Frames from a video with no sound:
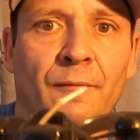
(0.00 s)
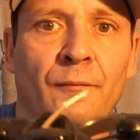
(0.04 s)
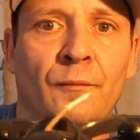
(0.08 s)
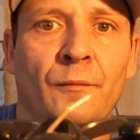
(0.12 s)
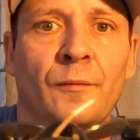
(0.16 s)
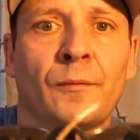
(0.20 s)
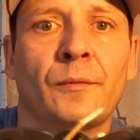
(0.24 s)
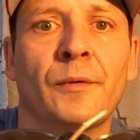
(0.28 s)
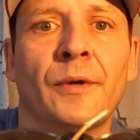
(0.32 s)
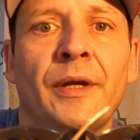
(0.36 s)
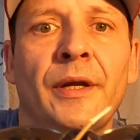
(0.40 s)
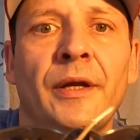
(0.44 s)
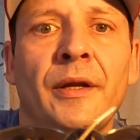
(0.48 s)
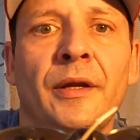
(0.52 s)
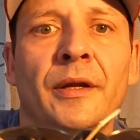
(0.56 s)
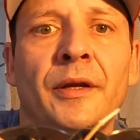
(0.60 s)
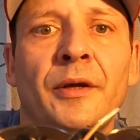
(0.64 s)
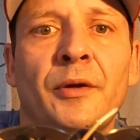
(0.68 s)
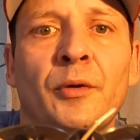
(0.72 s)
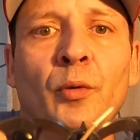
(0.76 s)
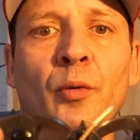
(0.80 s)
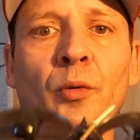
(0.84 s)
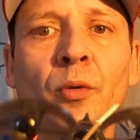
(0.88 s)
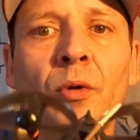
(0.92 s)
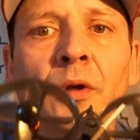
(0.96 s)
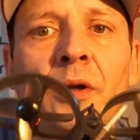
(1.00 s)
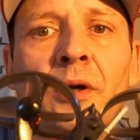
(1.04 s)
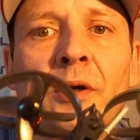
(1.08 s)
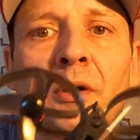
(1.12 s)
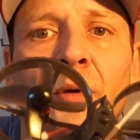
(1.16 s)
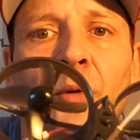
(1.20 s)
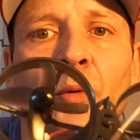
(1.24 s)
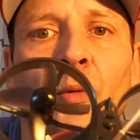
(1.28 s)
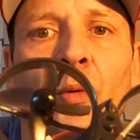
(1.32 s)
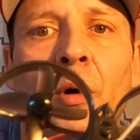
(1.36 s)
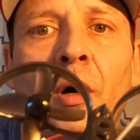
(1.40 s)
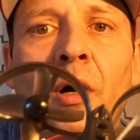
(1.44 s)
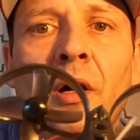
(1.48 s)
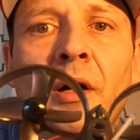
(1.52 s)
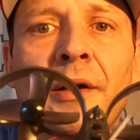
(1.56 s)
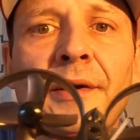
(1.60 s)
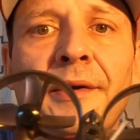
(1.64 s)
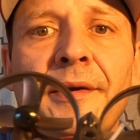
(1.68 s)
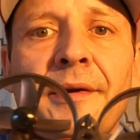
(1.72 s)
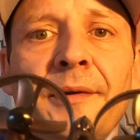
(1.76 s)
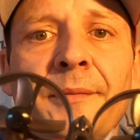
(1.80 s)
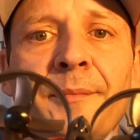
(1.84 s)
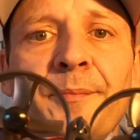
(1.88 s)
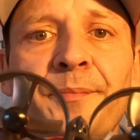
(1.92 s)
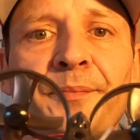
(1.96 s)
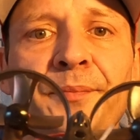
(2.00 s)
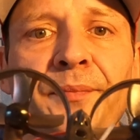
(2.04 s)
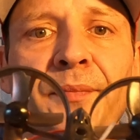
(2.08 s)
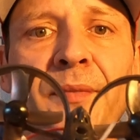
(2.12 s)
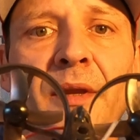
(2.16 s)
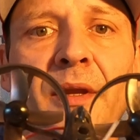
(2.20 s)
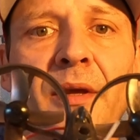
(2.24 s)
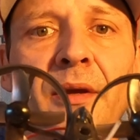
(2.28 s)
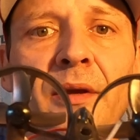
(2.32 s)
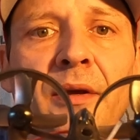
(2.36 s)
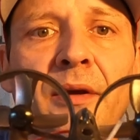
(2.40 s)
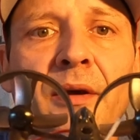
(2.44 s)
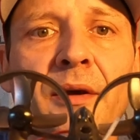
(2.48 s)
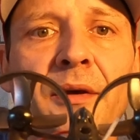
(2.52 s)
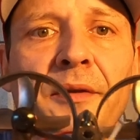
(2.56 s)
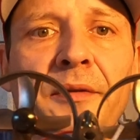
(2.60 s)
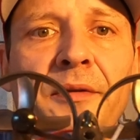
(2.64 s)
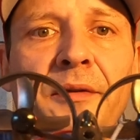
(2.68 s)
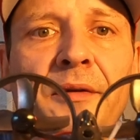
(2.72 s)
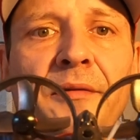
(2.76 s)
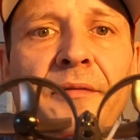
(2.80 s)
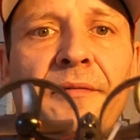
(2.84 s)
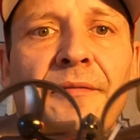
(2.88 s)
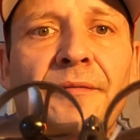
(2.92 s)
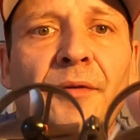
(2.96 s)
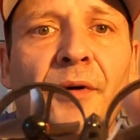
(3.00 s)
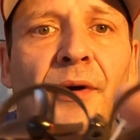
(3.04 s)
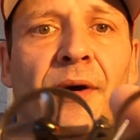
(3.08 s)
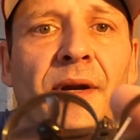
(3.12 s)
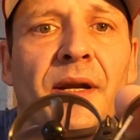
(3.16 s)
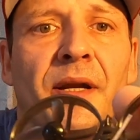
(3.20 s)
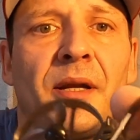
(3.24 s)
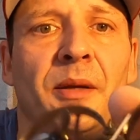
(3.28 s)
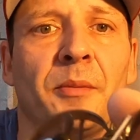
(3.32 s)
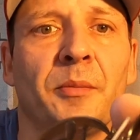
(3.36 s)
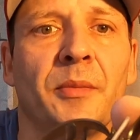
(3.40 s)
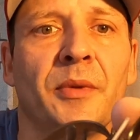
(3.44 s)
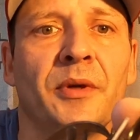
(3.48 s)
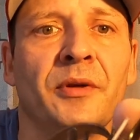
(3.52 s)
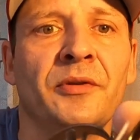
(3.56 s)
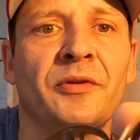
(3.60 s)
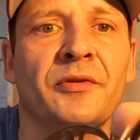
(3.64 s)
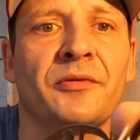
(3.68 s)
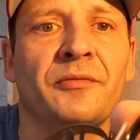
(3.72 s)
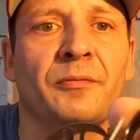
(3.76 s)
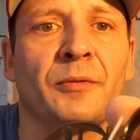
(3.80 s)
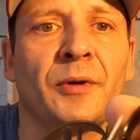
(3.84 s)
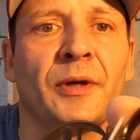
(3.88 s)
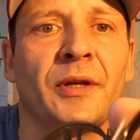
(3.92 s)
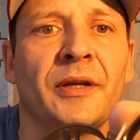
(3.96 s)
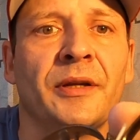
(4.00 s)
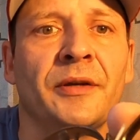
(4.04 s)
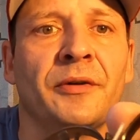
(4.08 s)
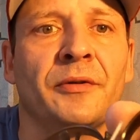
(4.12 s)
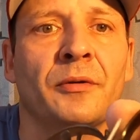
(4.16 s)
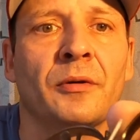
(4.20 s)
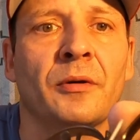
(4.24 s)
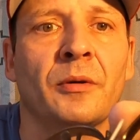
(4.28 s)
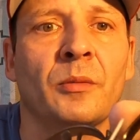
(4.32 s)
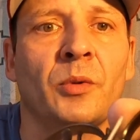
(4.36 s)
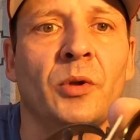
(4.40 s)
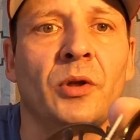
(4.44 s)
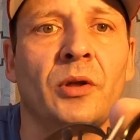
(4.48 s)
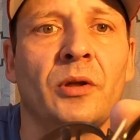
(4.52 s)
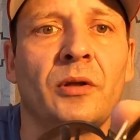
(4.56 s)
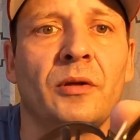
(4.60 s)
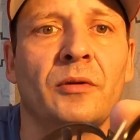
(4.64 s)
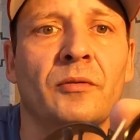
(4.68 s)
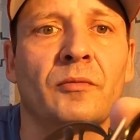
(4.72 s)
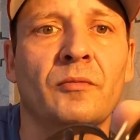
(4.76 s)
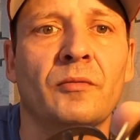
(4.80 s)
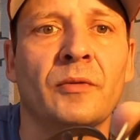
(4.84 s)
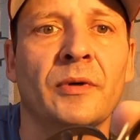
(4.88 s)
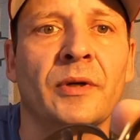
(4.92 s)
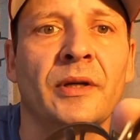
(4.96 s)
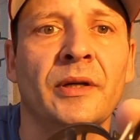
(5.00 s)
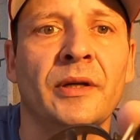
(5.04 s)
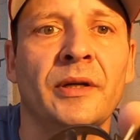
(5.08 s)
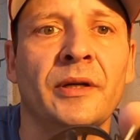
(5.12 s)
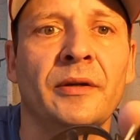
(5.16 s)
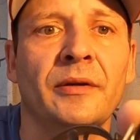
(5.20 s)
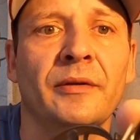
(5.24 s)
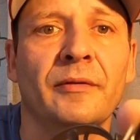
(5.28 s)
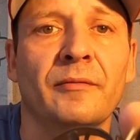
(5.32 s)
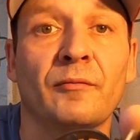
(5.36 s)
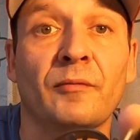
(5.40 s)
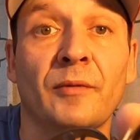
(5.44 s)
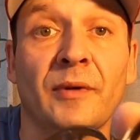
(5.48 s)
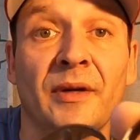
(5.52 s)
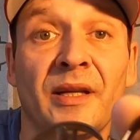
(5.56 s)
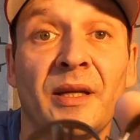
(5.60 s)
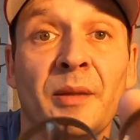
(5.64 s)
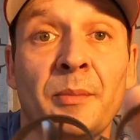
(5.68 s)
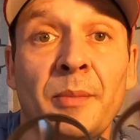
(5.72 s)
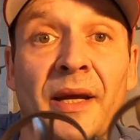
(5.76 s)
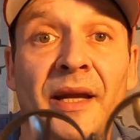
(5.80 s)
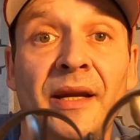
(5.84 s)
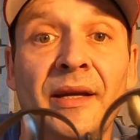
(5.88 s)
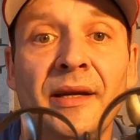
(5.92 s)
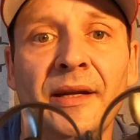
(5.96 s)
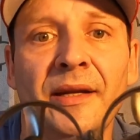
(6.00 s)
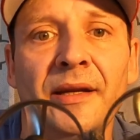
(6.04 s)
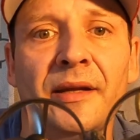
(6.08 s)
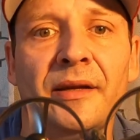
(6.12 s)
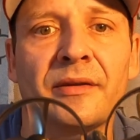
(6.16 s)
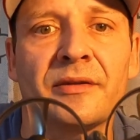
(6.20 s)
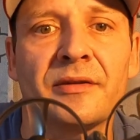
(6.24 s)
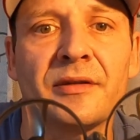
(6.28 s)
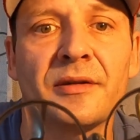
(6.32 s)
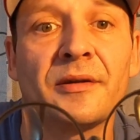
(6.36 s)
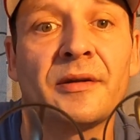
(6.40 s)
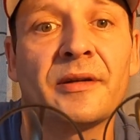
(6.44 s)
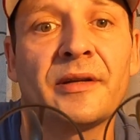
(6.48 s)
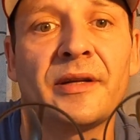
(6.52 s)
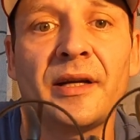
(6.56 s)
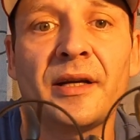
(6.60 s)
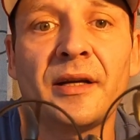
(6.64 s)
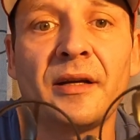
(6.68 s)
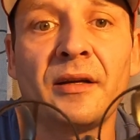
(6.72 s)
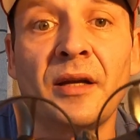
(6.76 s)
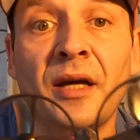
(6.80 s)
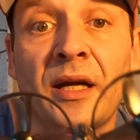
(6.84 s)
Really cool looking quad. The frame is really durable, really bendy. It's going to take a